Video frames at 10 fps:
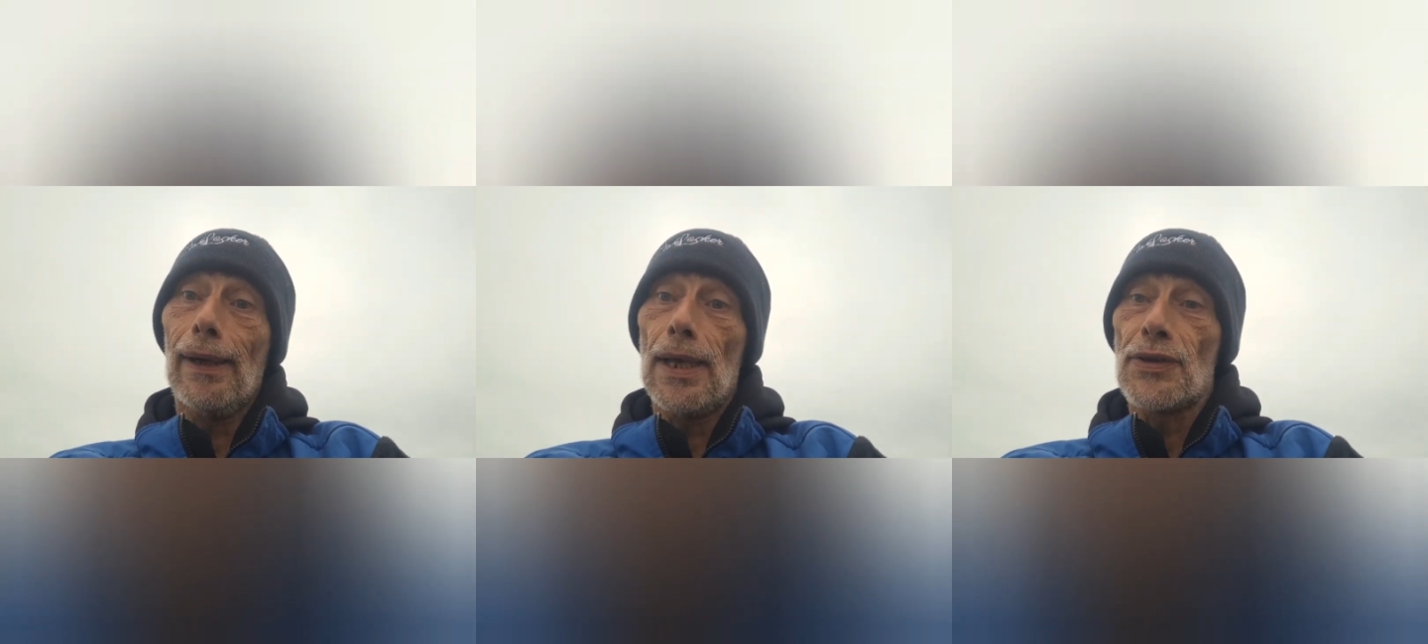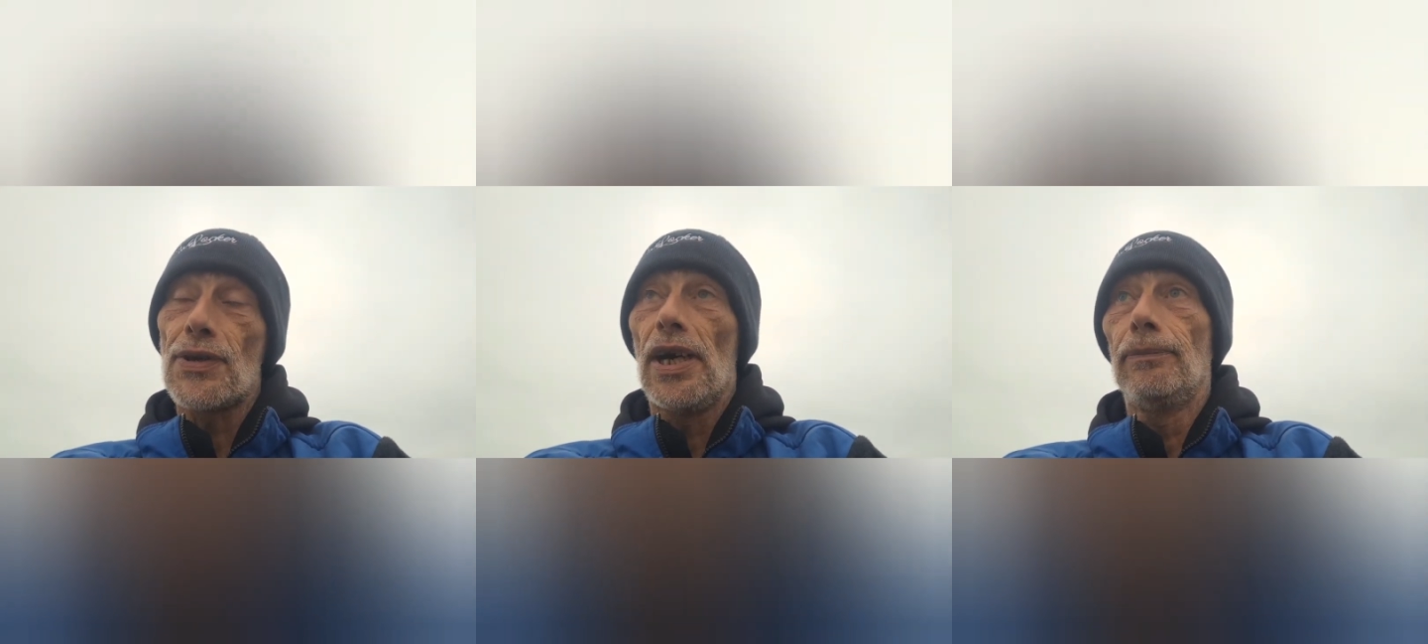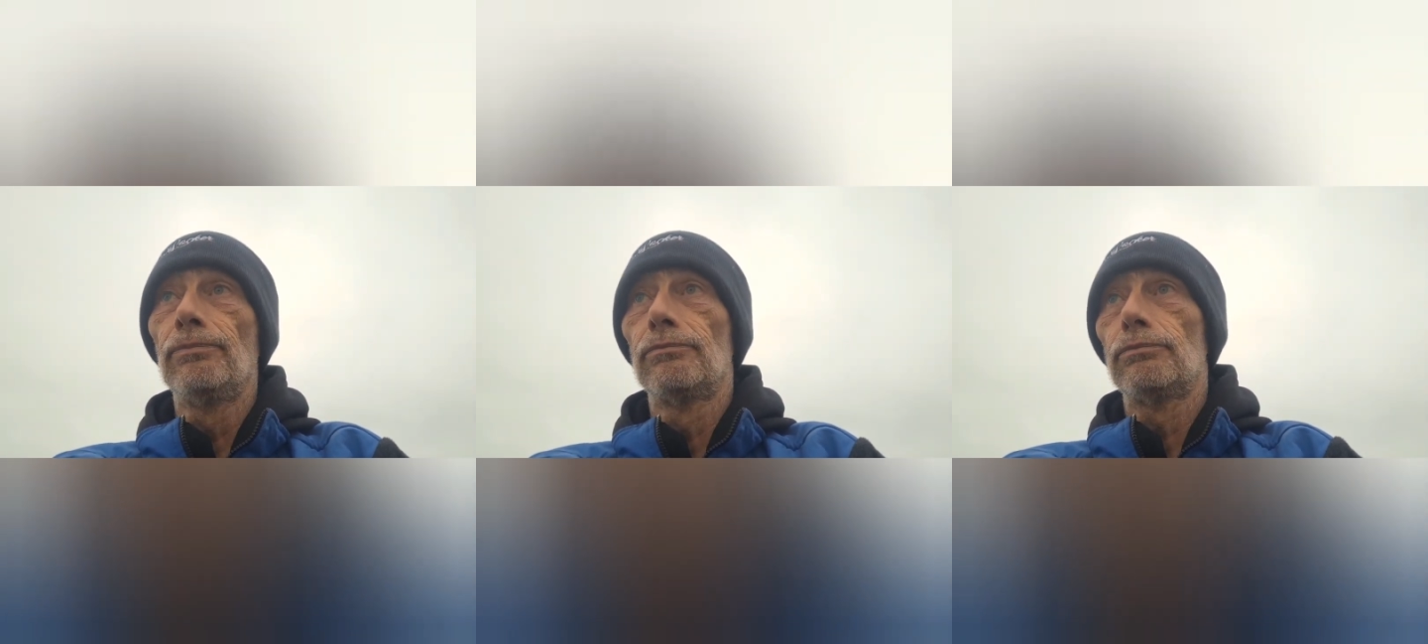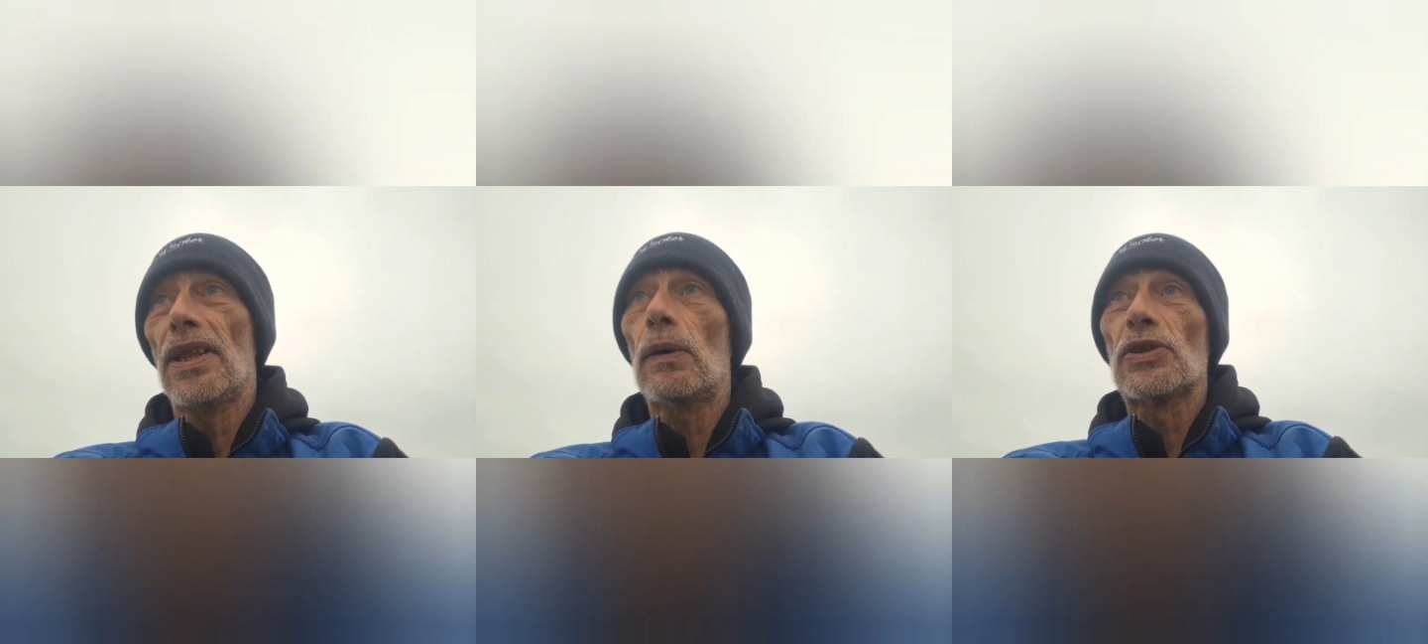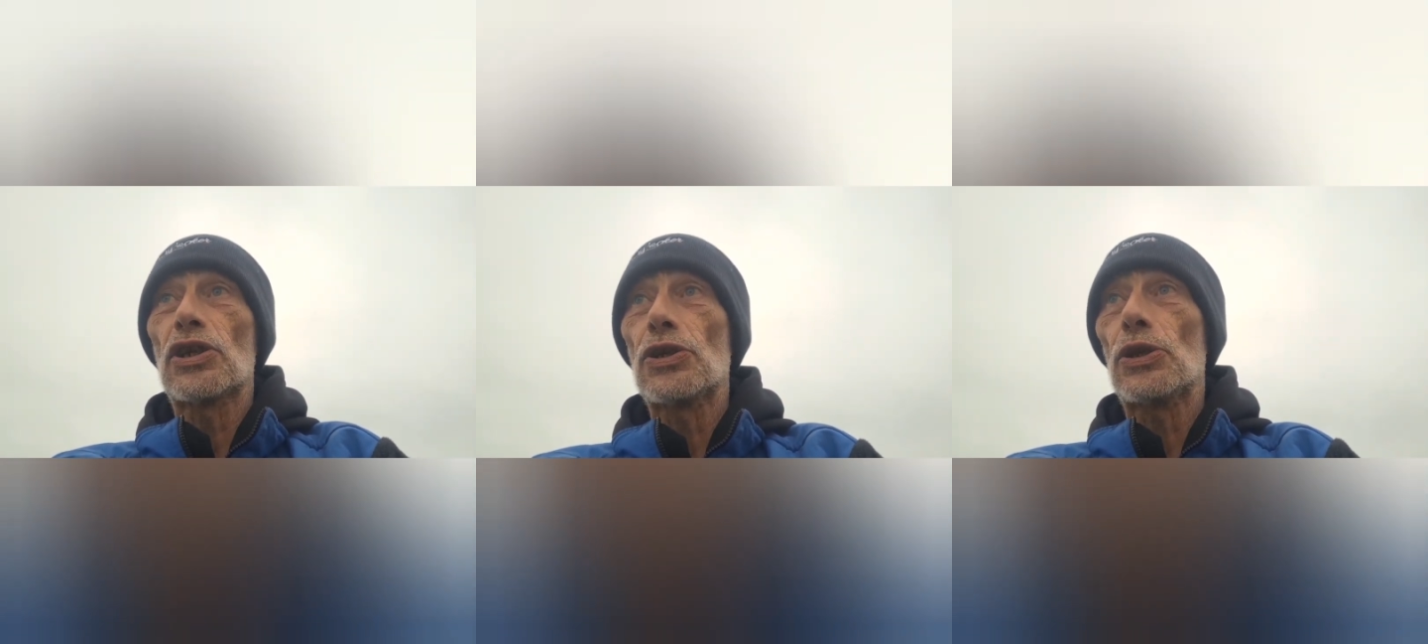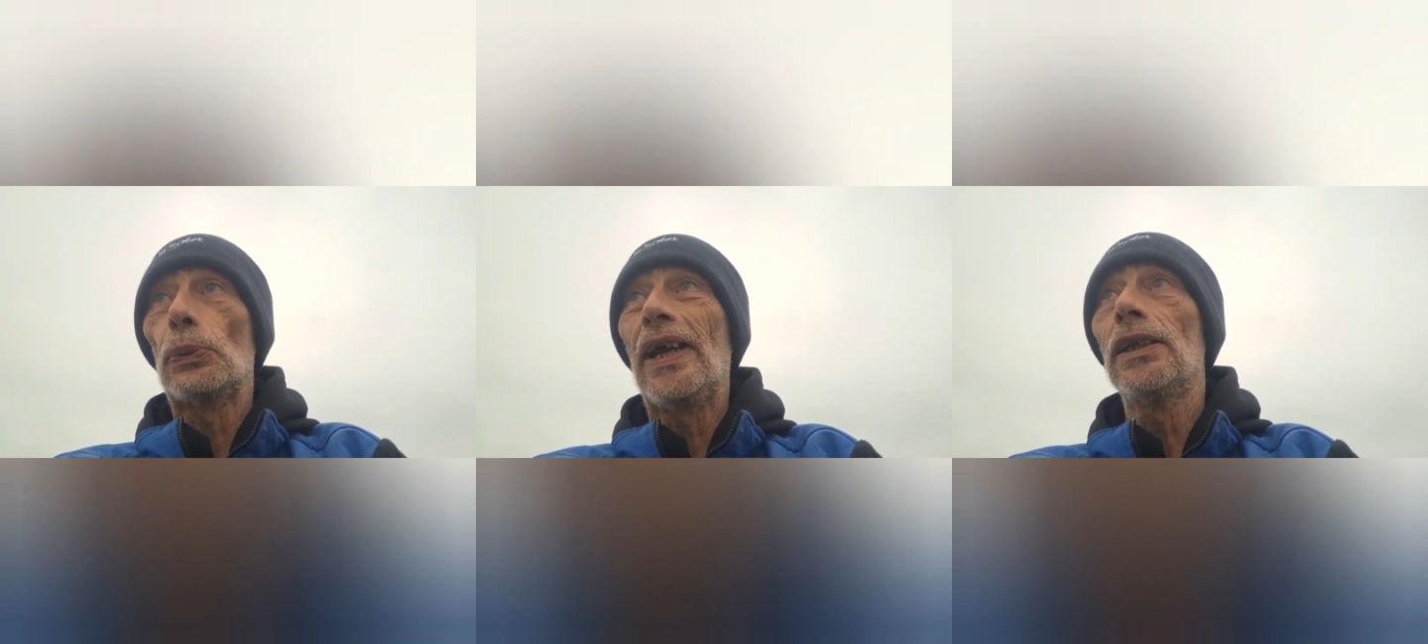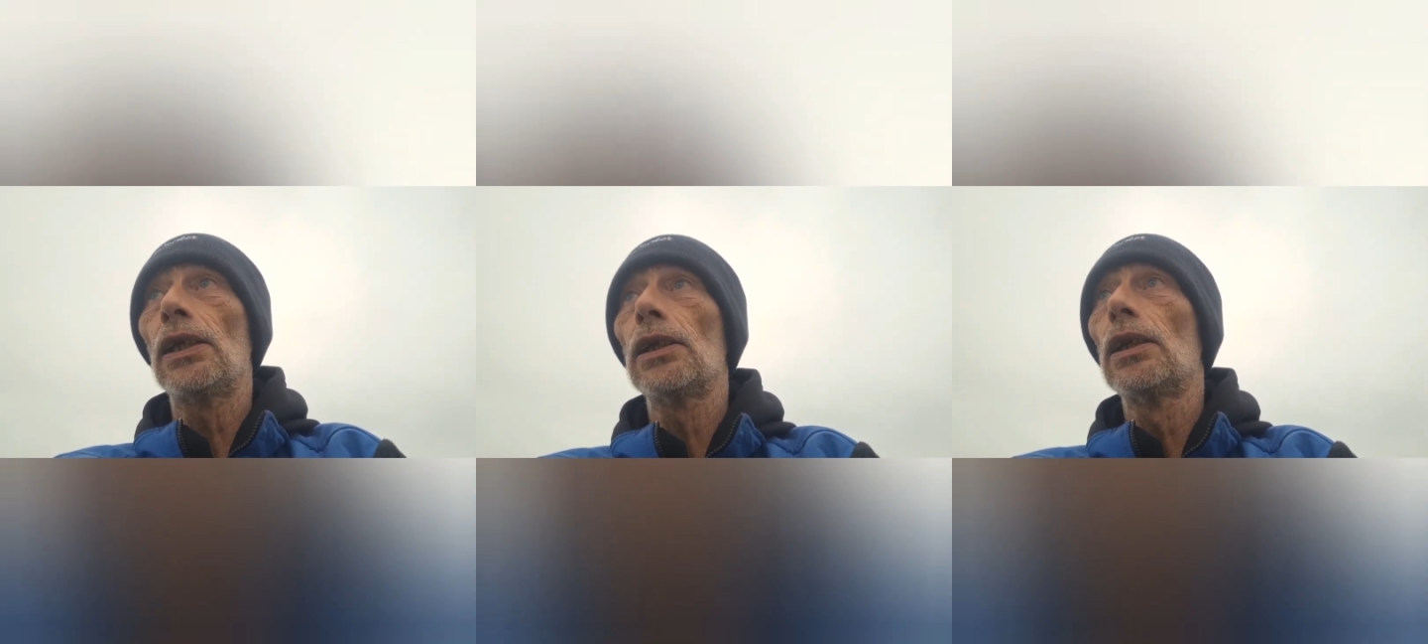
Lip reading: last time, but that was because of the wind.